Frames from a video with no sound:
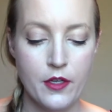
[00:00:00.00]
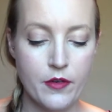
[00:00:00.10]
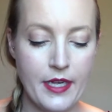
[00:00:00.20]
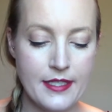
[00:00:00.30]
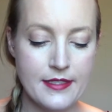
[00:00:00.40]

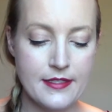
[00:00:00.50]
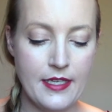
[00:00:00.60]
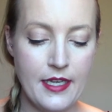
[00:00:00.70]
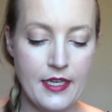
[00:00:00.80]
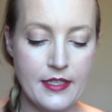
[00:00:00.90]

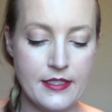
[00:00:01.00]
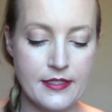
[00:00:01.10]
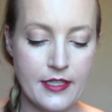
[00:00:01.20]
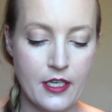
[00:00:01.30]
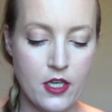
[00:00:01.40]
Grandstand is
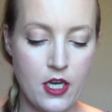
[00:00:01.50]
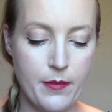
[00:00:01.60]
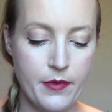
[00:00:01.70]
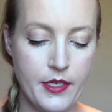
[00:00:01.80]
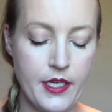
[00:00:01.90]
like a
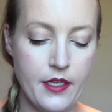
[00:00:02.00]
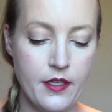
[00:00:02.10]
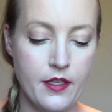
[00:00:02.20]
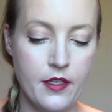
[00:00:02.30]
coppery